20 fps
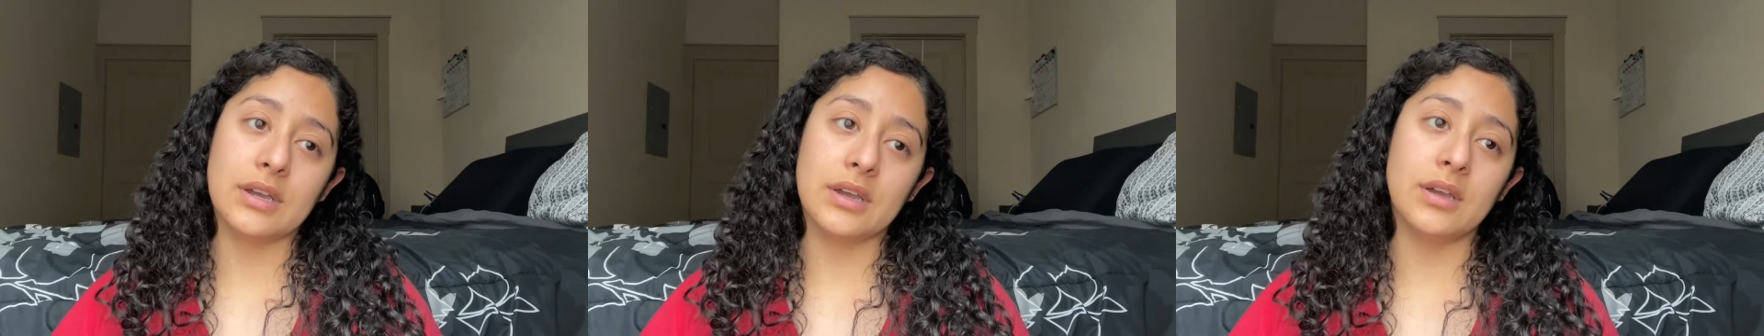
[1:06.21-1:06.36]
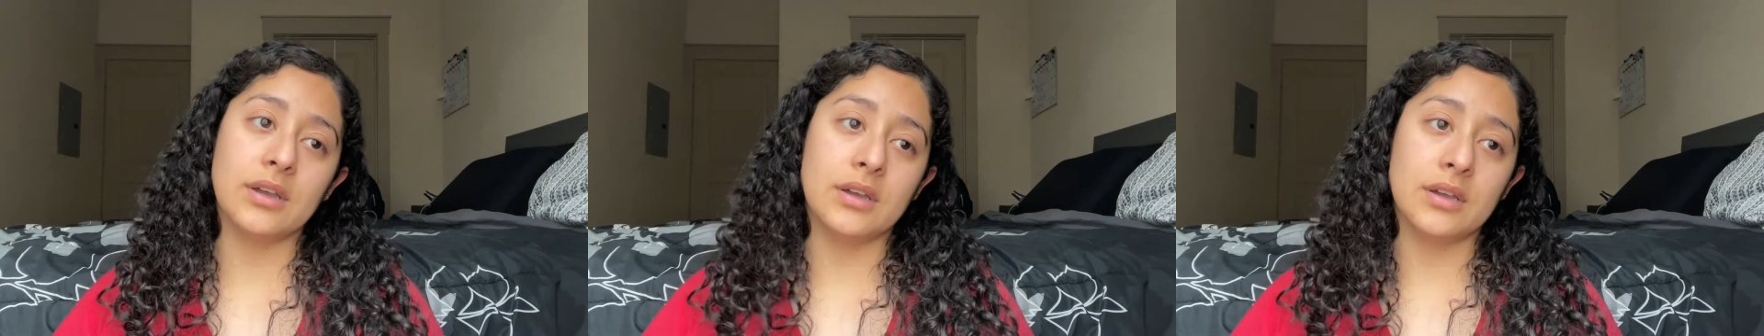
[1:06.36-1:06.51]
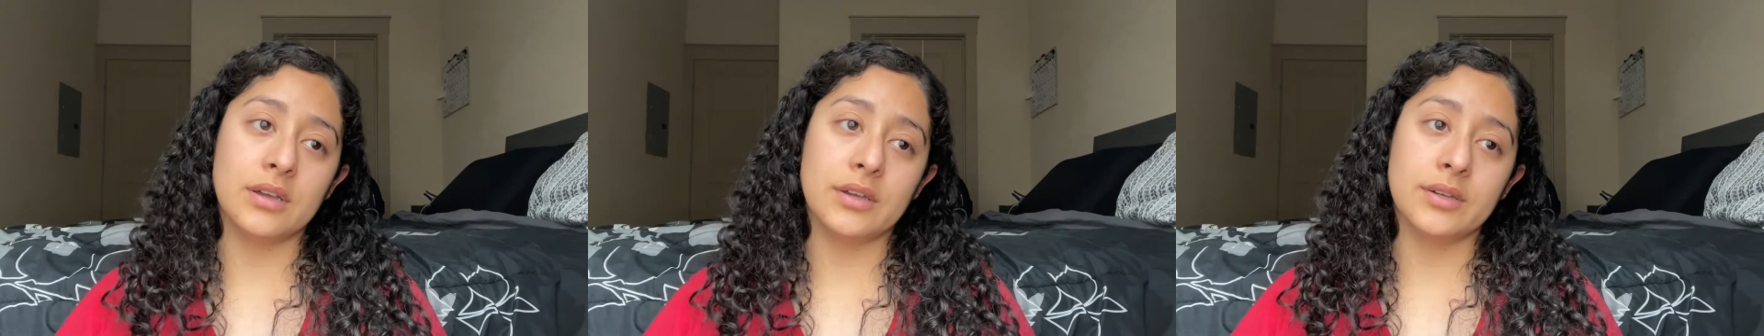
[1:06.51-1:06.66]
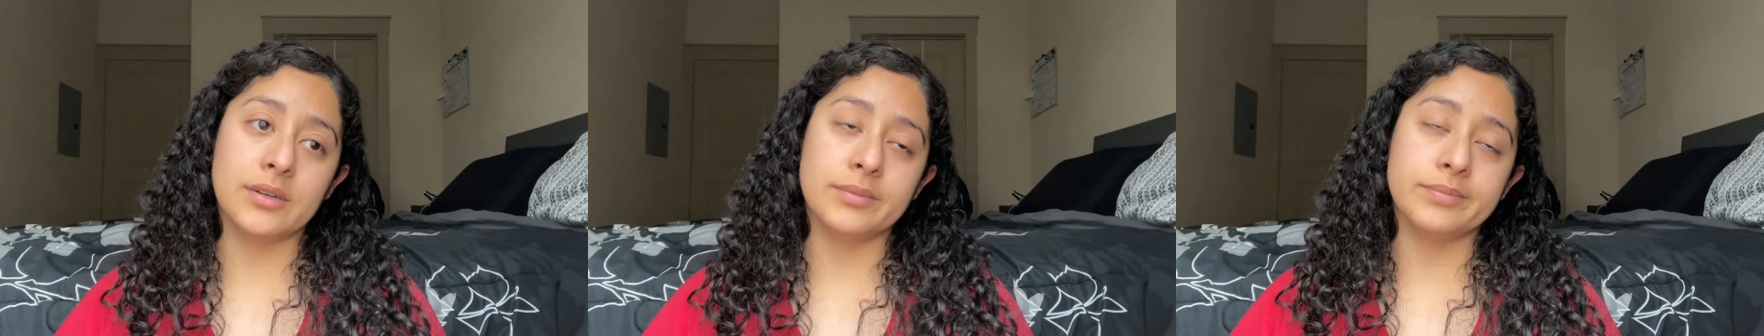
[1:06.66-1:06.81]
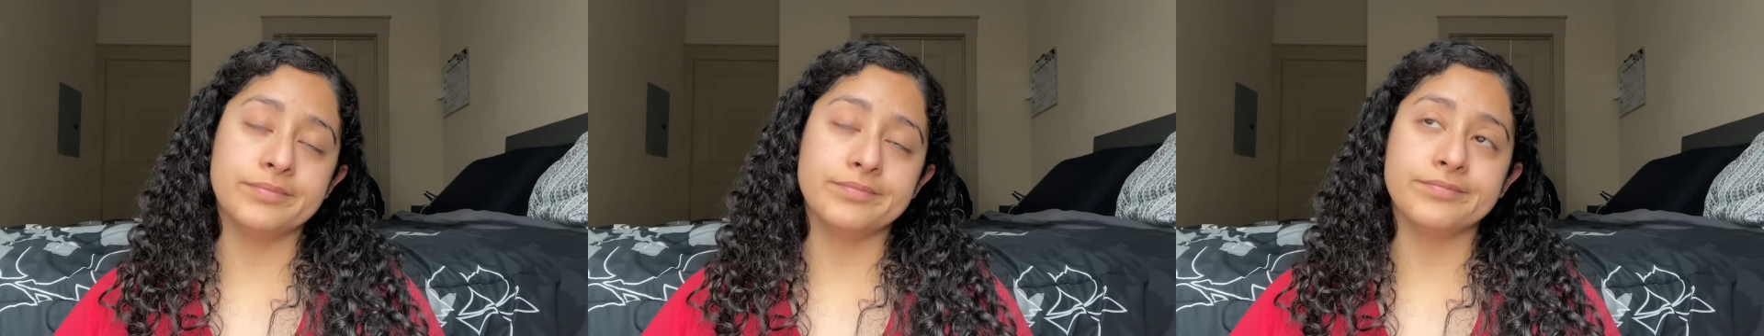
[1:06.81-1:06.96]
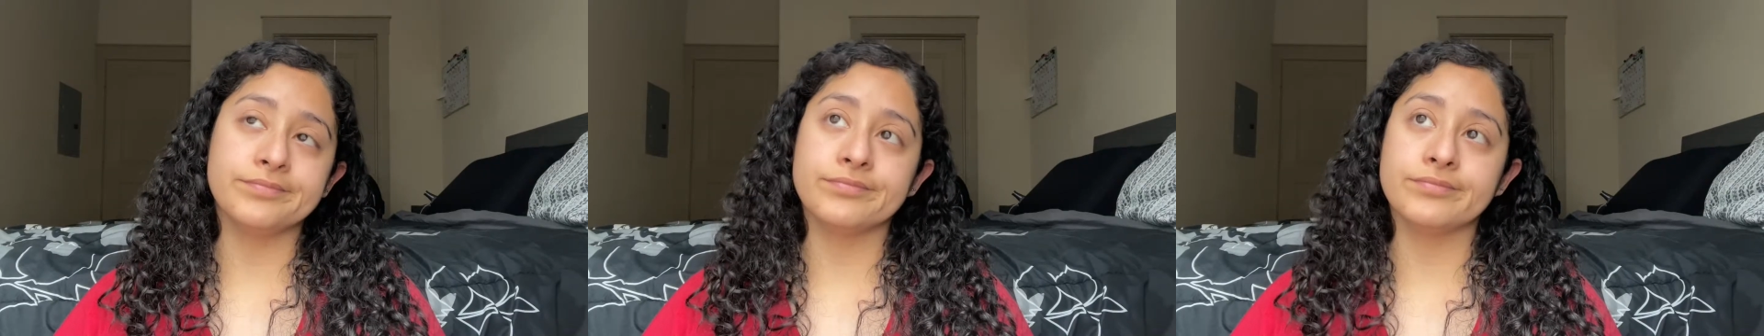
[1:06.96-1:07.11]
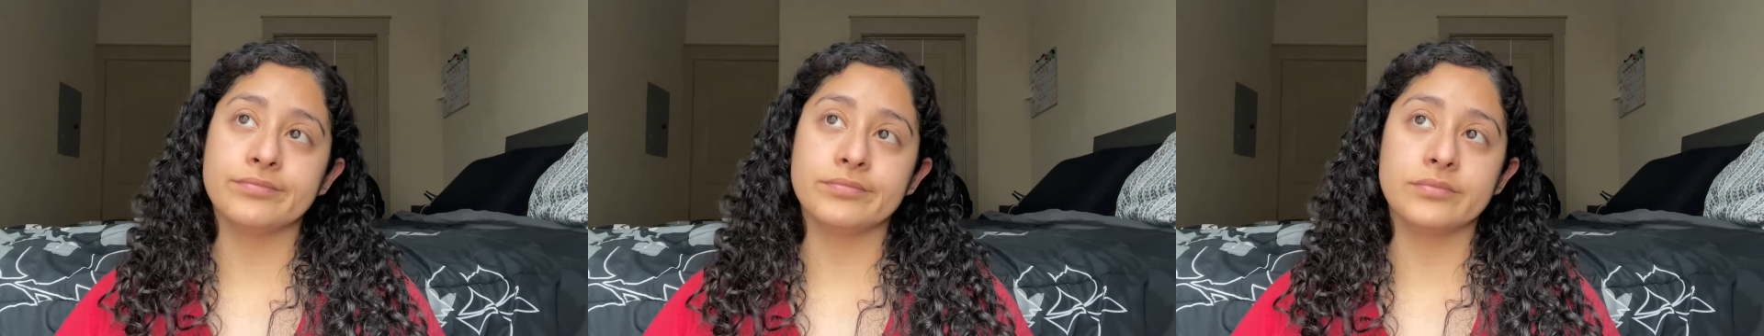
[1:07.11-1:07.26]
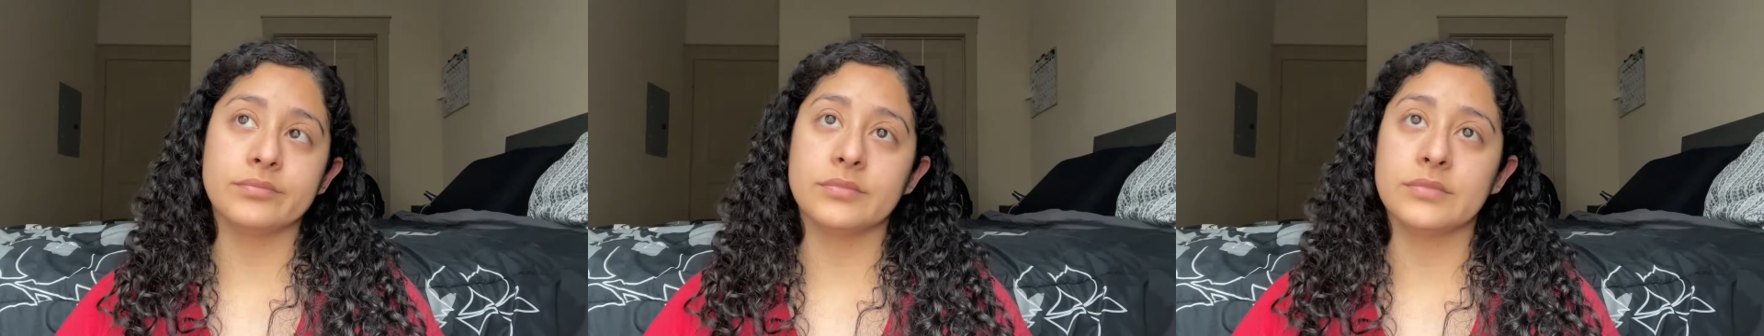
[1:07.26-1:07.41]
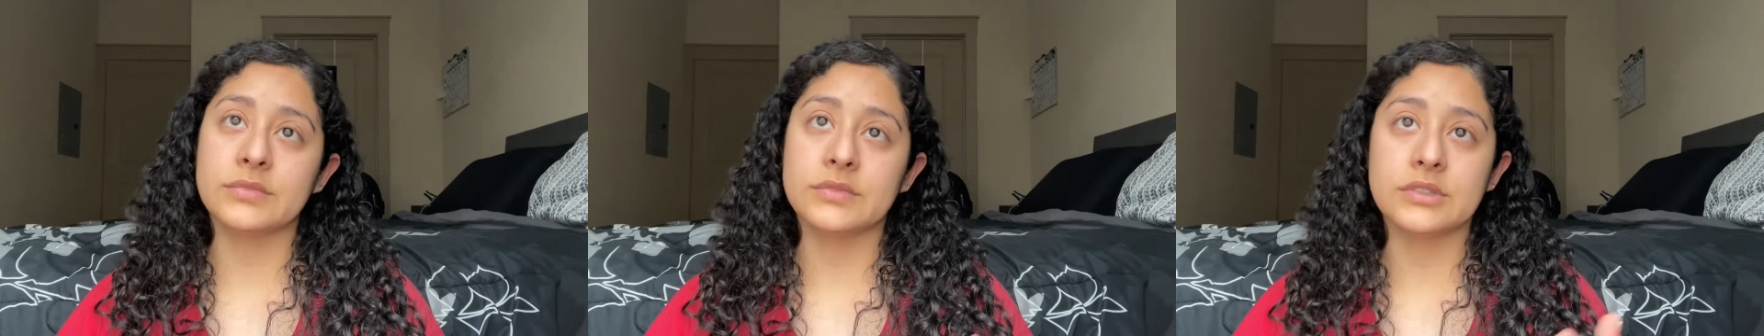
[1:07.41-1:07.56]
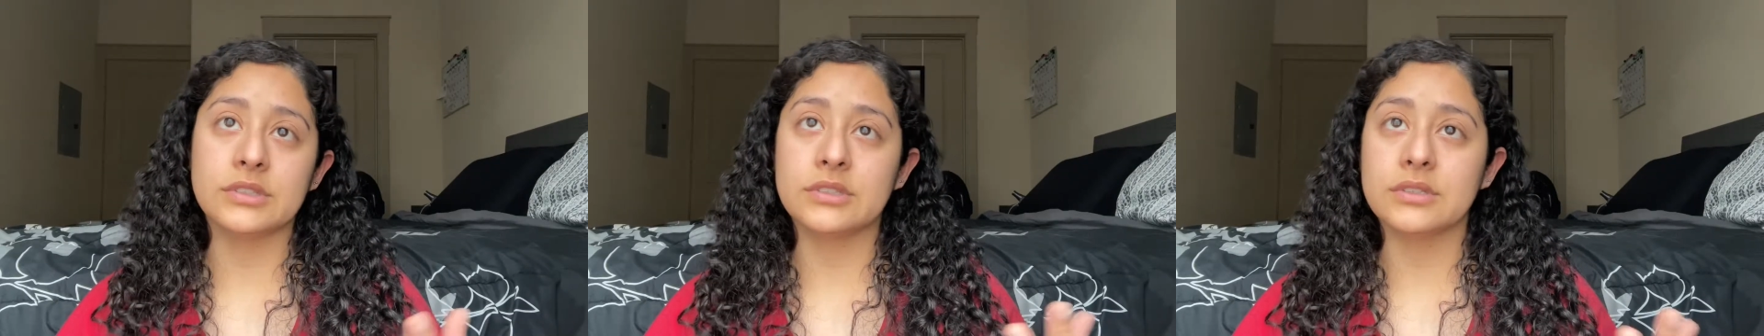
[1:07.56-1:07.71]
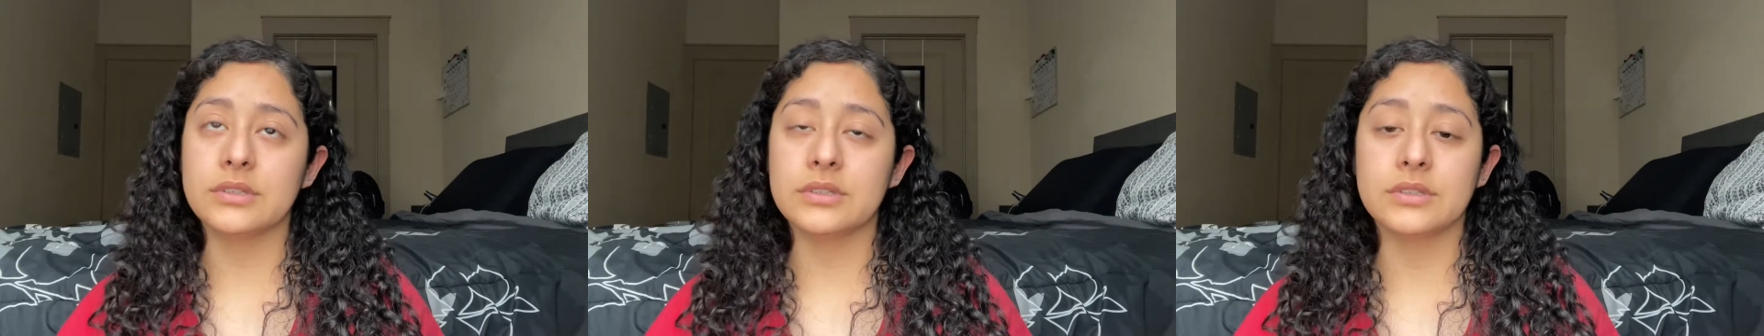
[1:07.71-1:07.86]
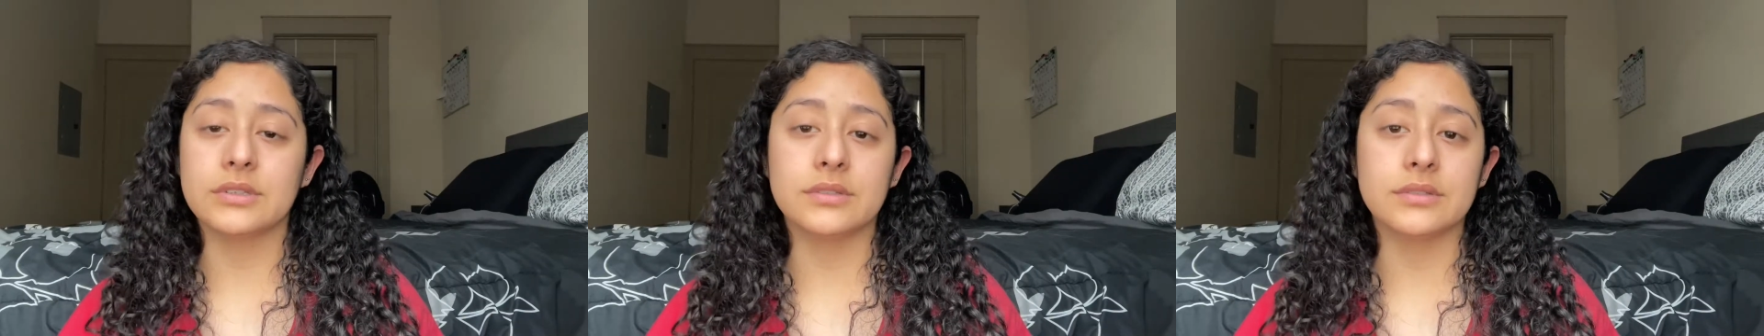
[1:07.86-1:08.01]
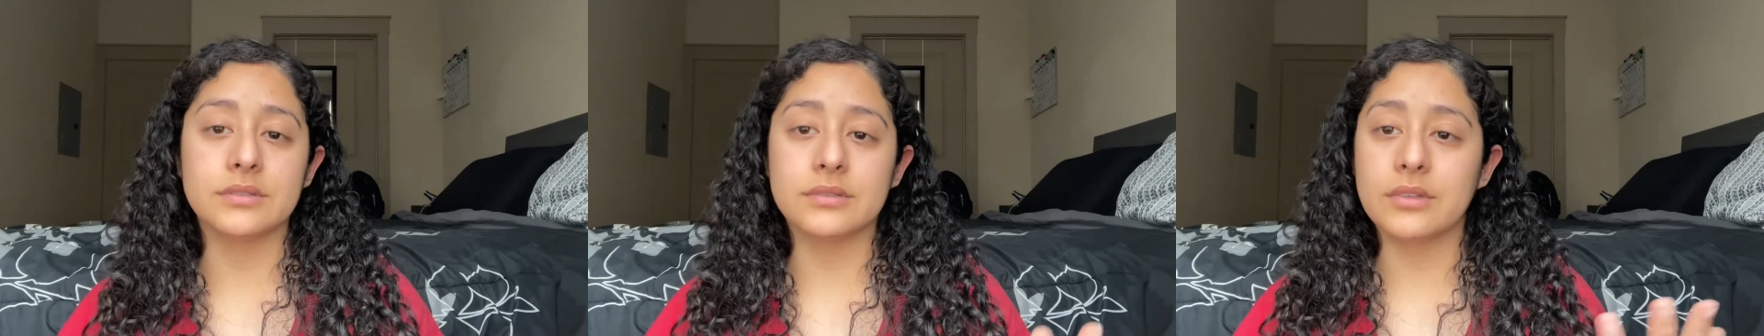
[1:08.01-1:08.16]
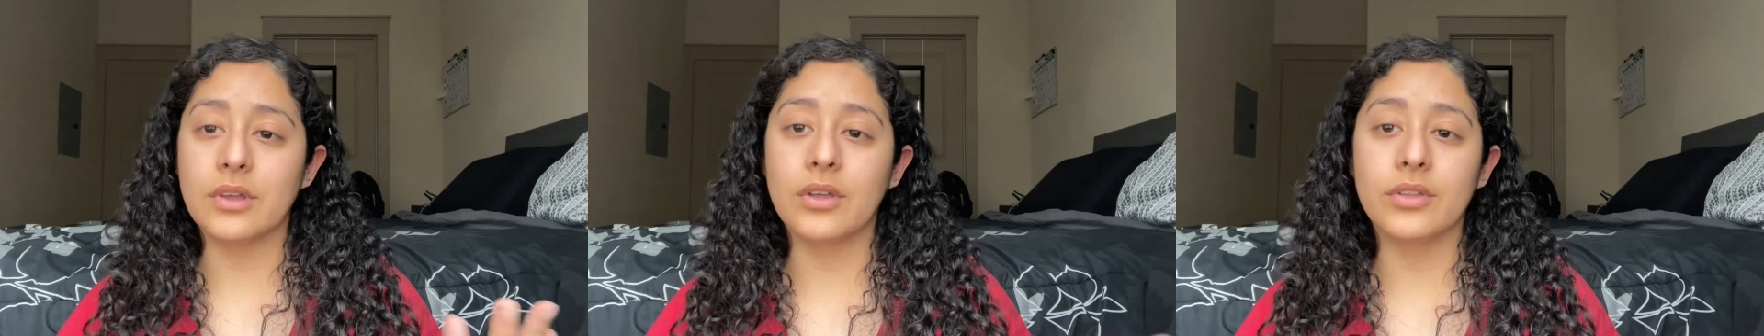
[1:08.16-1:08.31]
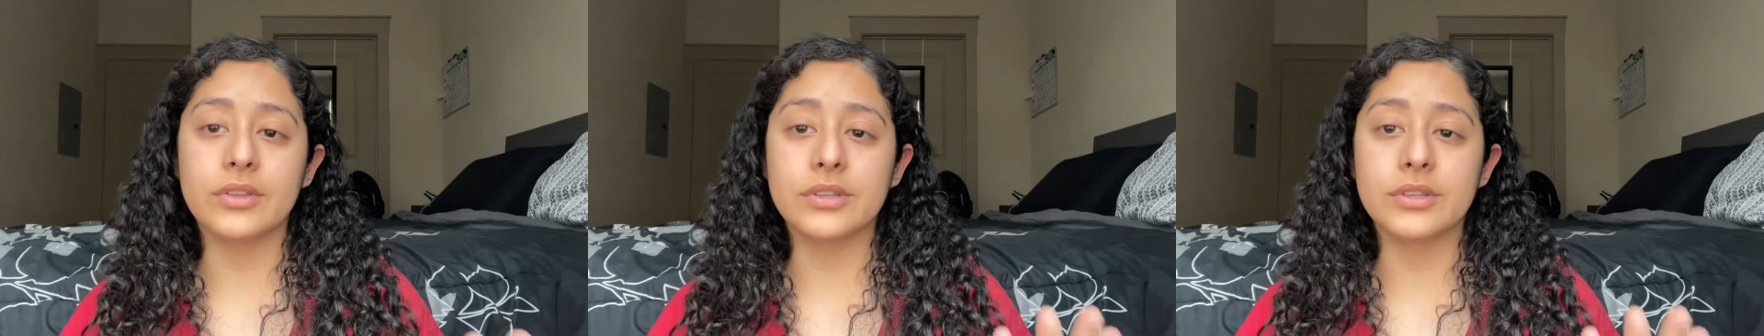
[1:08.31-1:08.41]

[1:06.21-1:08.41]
and all